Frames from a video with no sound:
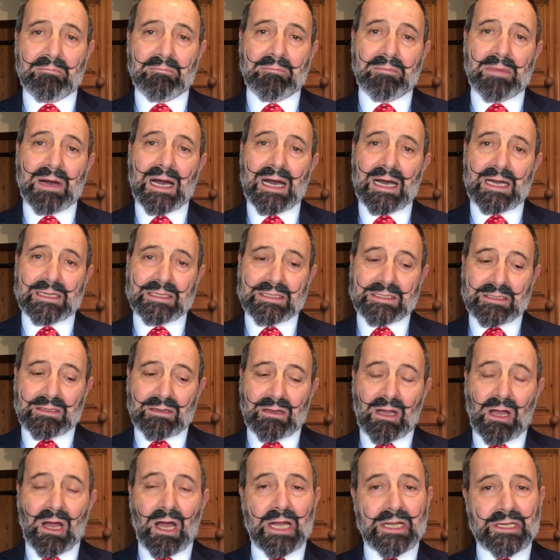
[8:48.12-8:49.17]
But
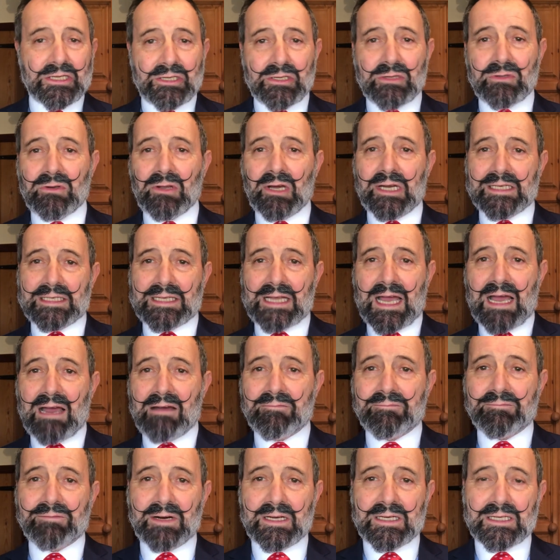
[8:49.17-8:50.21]
I do like to
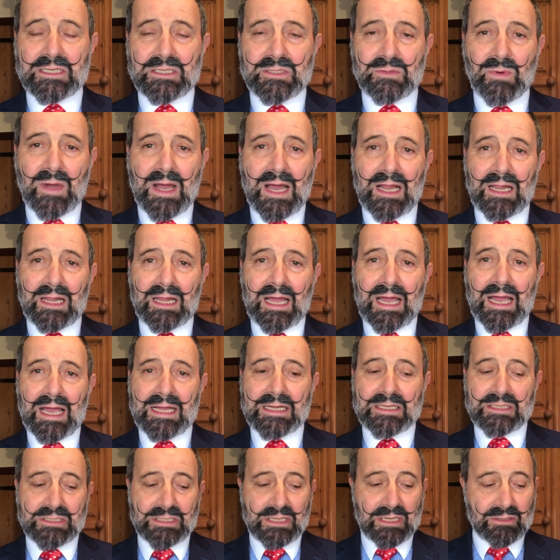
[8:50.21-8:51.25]
have fun as well,
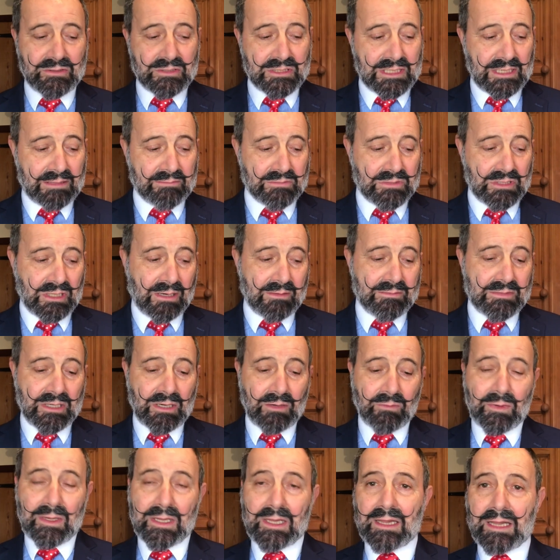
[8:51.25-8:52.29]
and so sometimes I
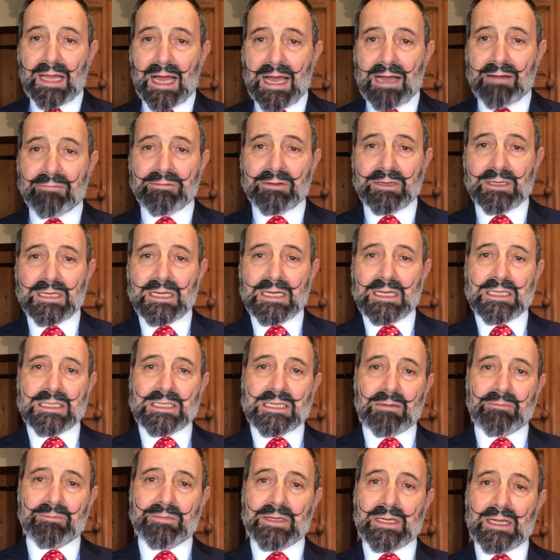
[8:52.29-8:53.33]
will have
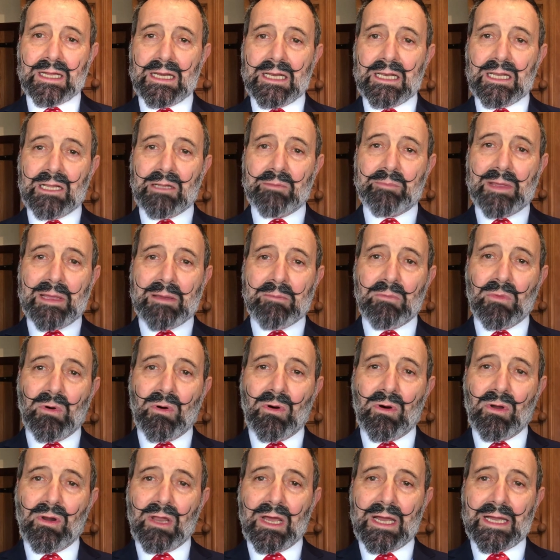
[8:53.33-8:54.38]
something a little bit
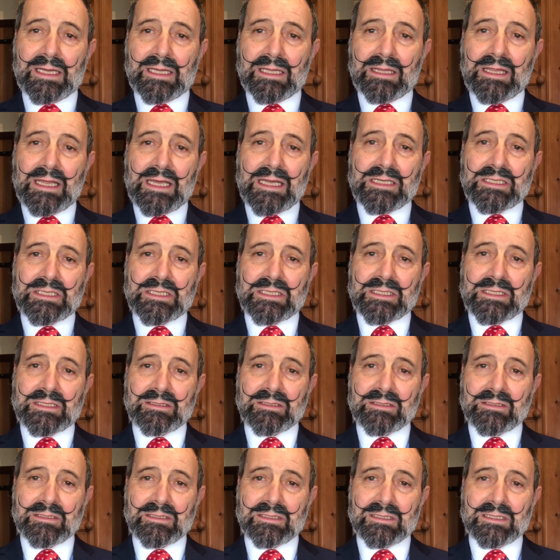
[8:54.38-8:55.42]
more like this
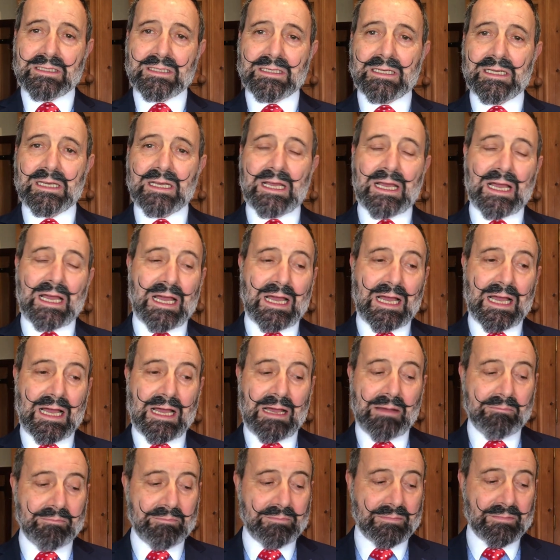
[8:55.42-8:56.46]

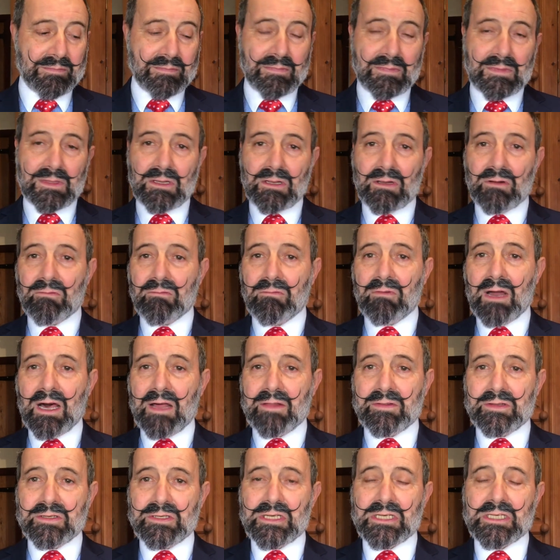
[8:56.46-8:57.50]

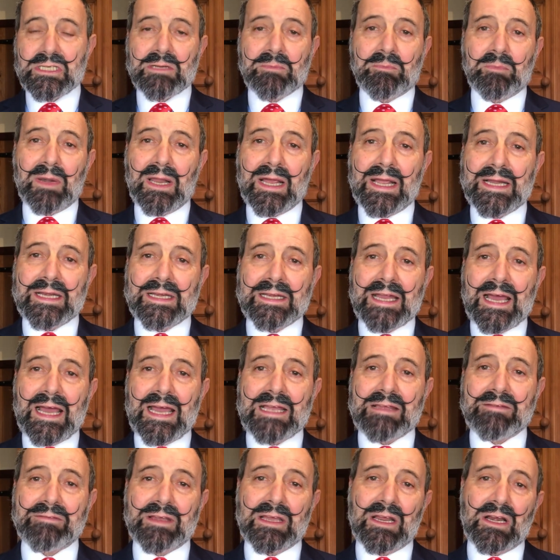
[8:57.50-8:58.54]
rather than just a plain
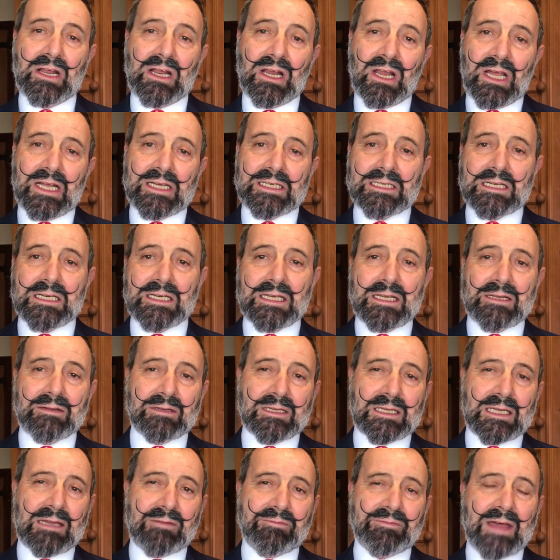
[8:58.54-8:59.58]
navy, and I like to
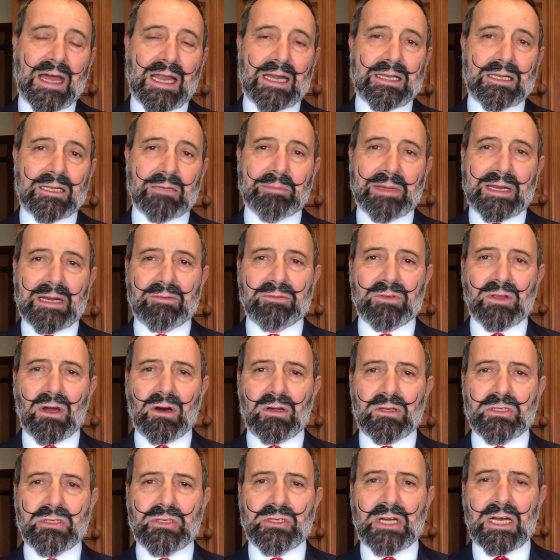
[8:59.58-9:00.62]
give that little bit of
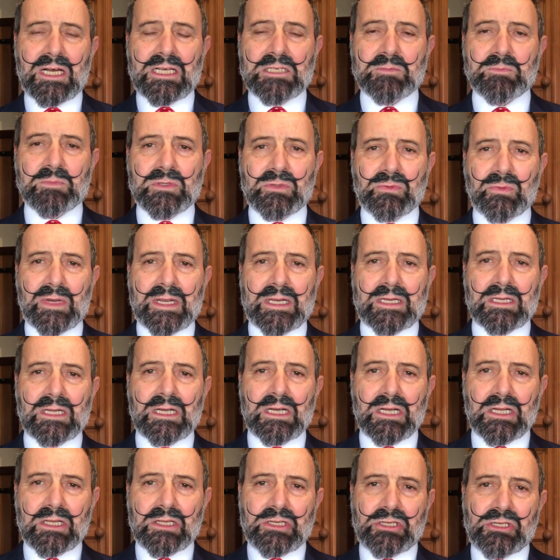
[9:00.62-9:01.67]
contrast between
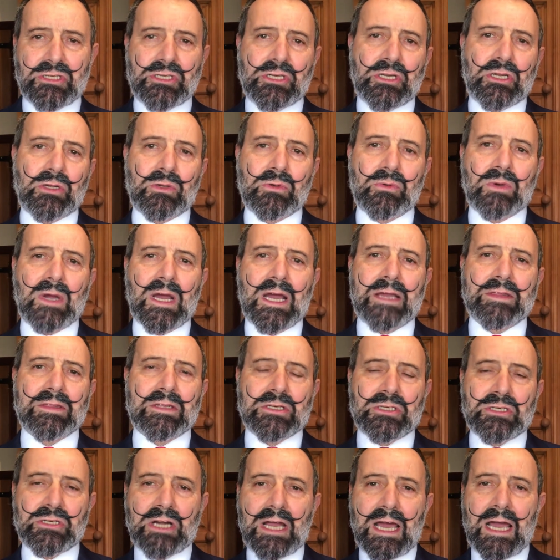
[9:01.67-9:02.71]
the shoe and the
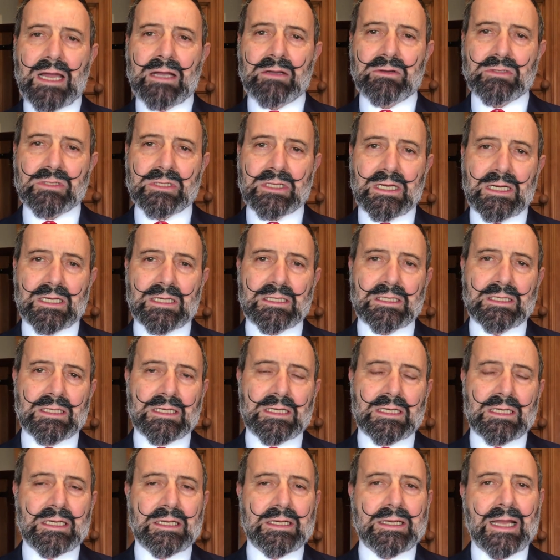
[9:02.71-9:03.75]
trouser.
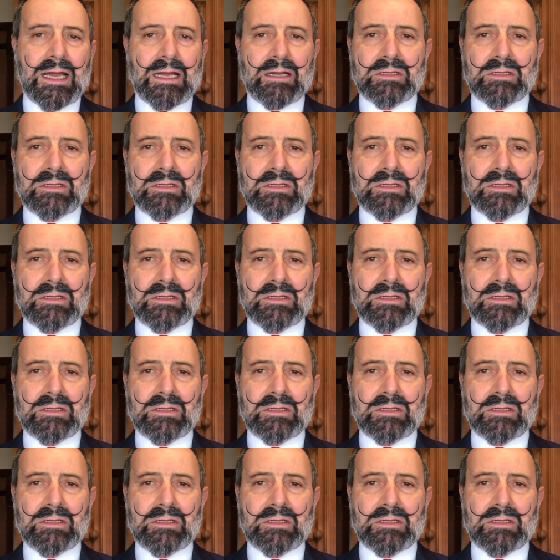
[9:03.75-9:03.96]
Now